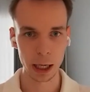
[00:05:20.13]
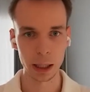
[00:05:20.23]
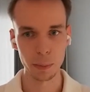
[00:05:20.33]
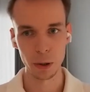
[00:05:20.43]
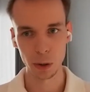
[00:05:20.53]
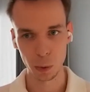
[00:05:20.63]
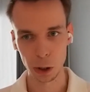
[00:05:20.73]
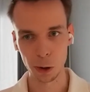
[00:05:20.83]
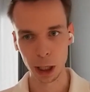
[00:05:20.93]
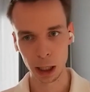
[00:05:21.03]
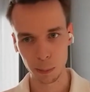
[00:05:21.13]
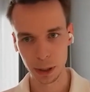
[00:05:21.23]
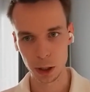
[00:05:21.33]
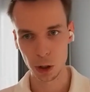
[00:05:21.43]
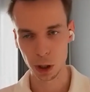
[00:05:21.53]
about the way you can
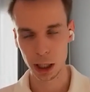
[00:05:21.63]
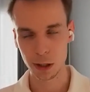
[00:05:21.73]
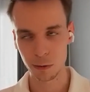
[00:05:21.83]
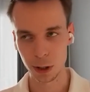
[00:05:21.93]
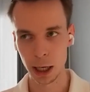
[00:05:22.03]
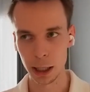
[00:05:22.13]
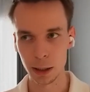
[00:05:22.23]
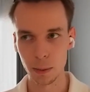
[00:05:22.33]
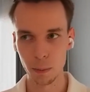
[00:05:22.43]
apply generative AI,